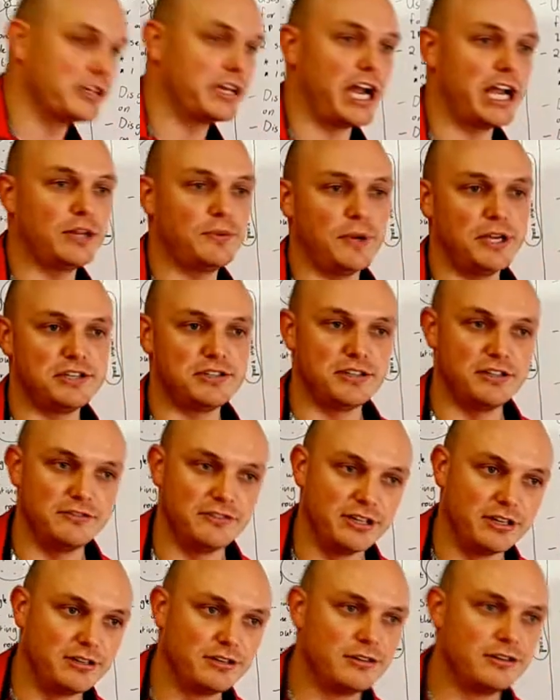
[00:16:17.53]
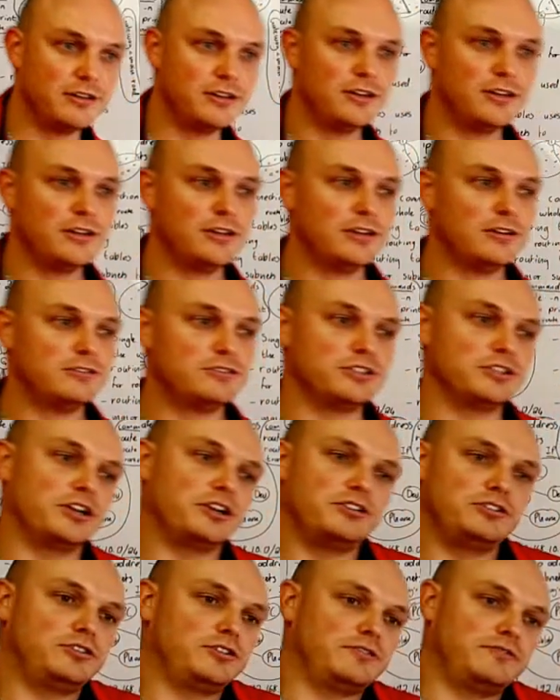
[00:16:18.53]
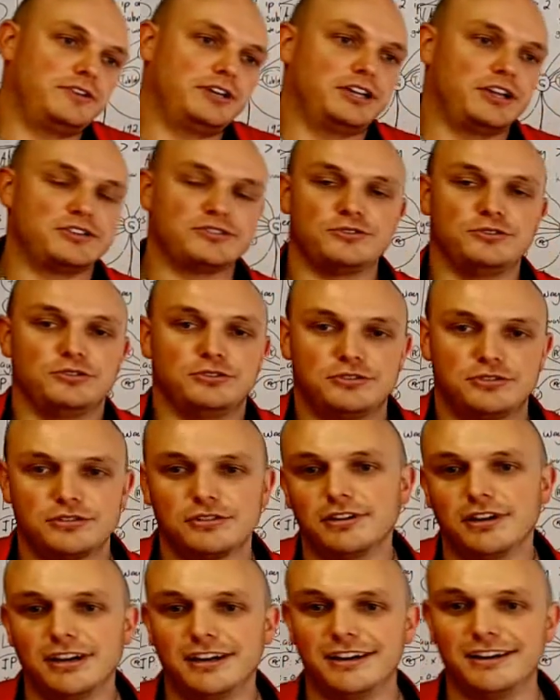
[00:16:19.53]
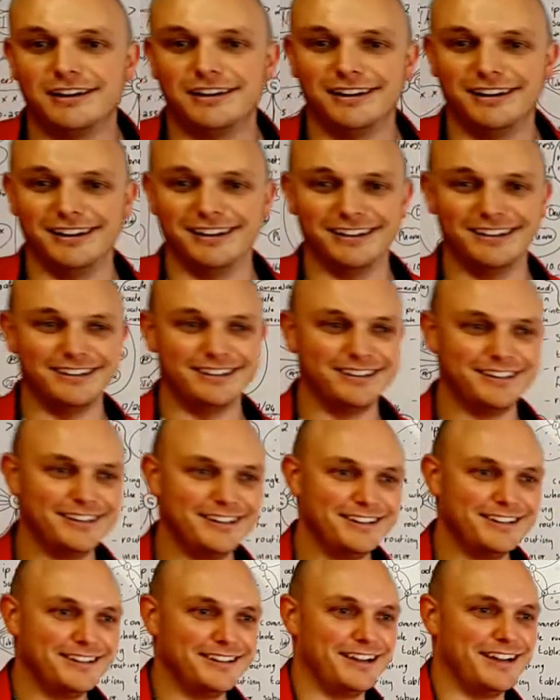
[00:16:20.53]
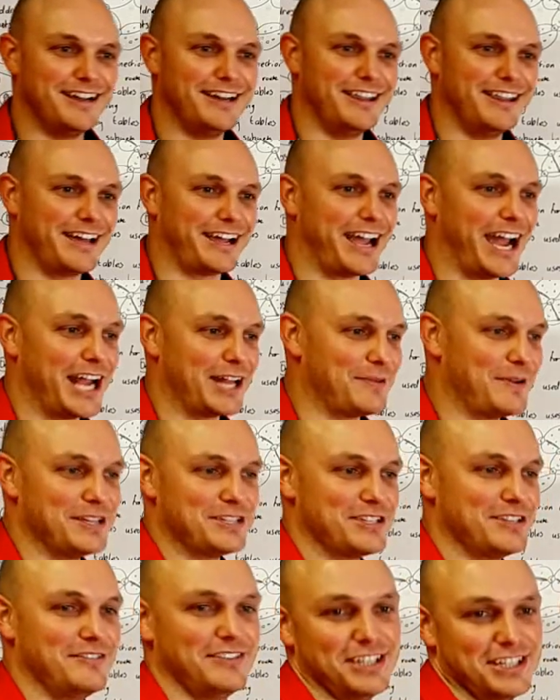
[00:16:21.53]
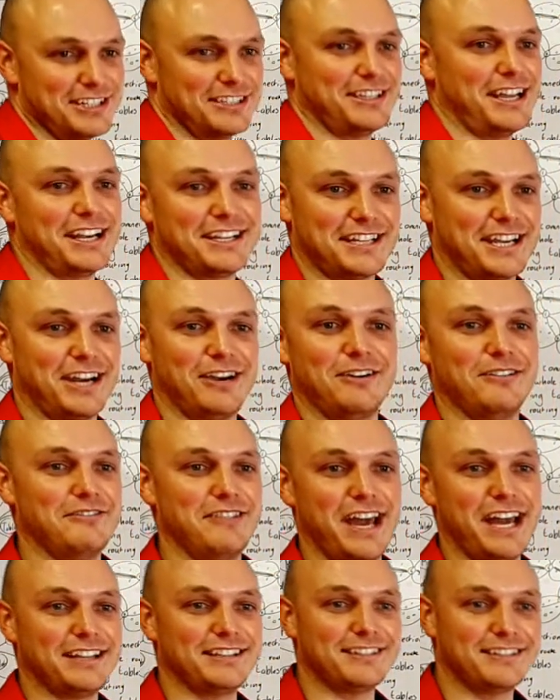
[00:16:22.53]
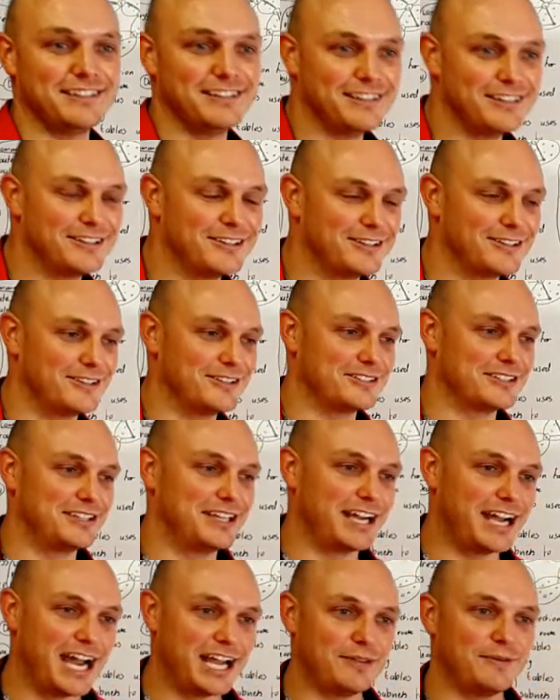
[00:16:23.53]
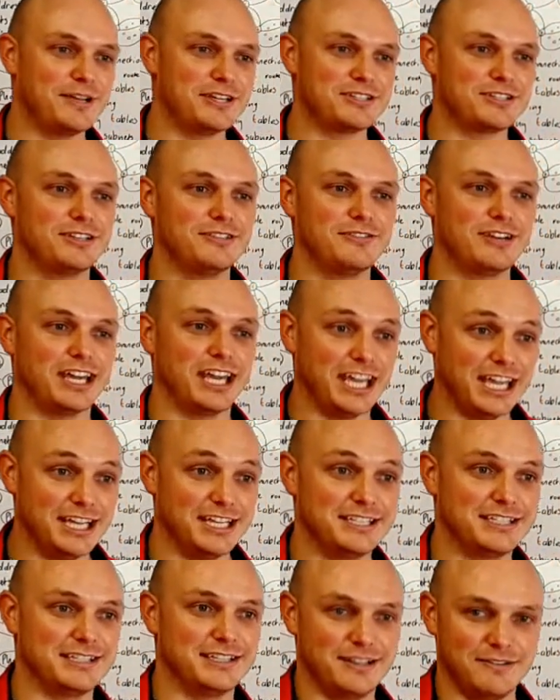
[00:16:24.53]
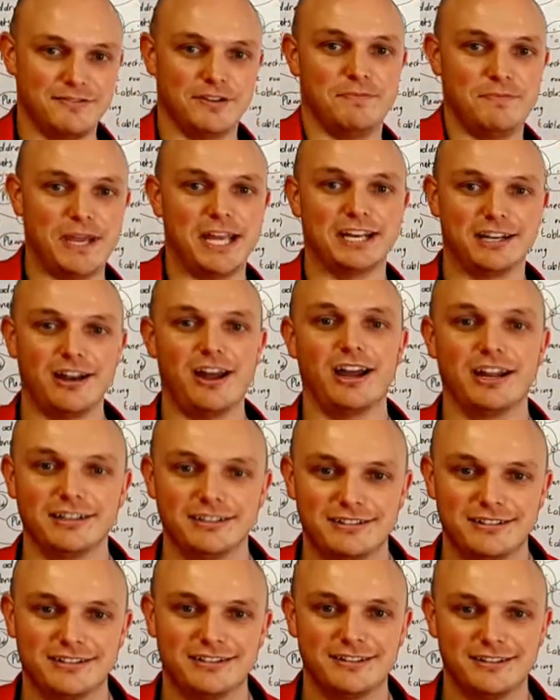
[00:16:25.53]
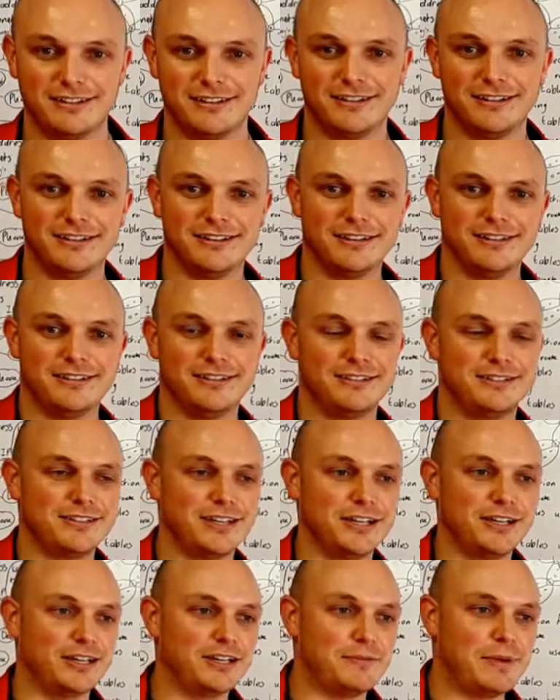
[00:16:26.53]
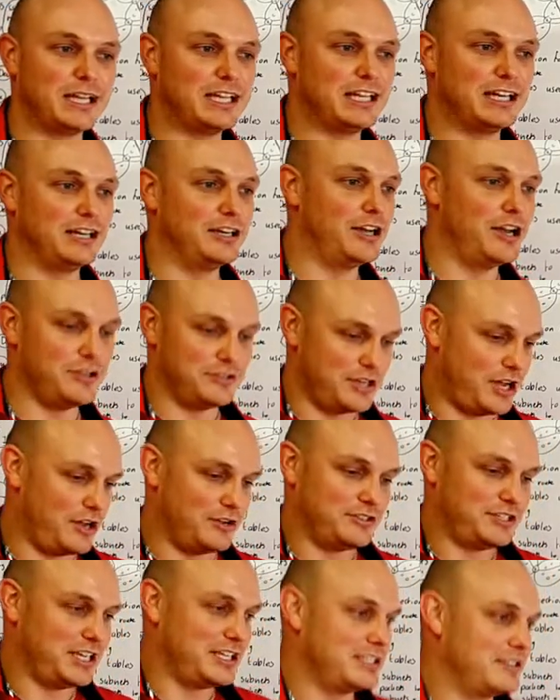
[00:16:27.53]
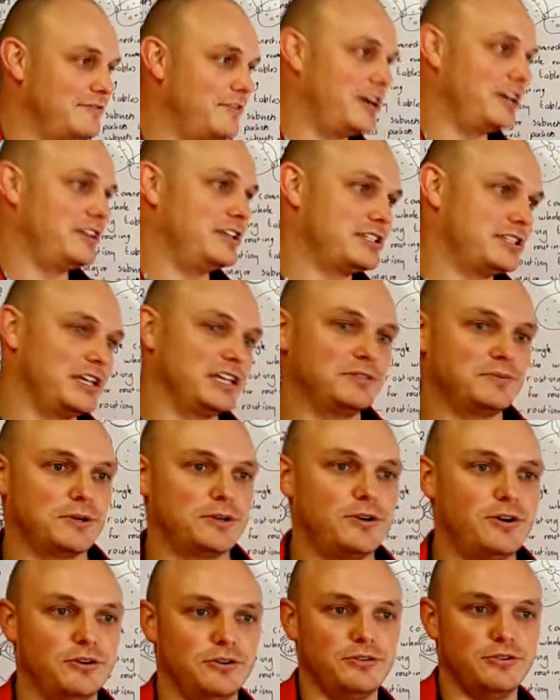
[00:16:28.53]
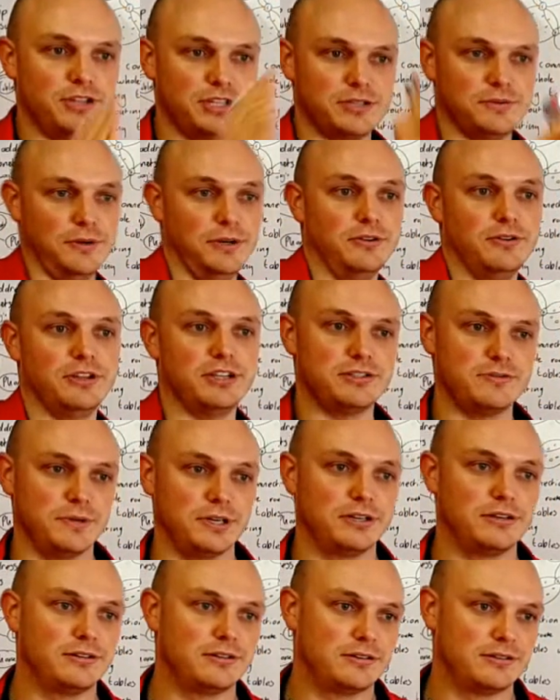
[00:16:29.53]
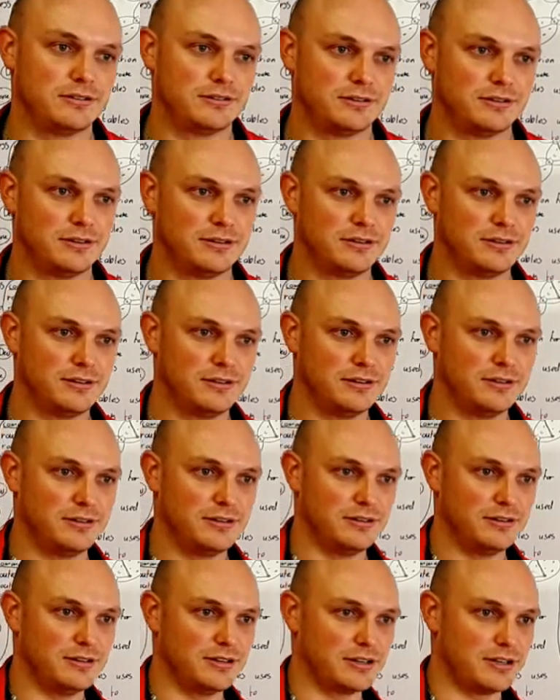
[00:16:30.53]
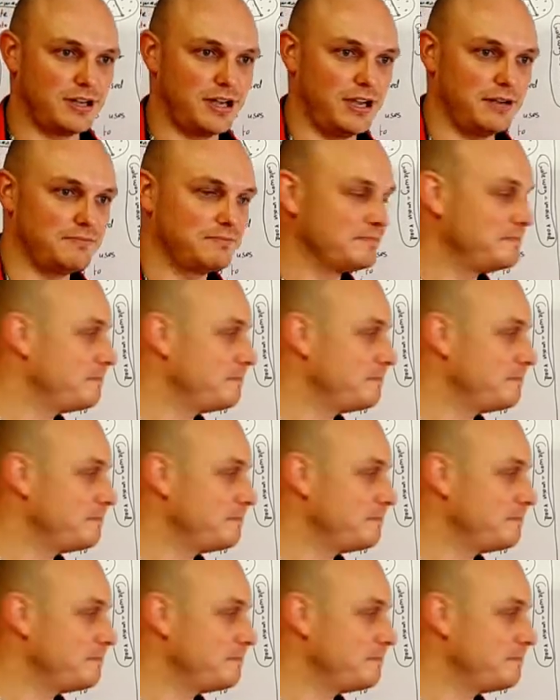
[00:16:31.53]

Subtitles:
the gateway server. So you don't need to configure those routes. The gateway server just takes care of that. Because the gateway server is the VPN client. So it automatically knows, oh, sends it by this network or this one or this one. Okay.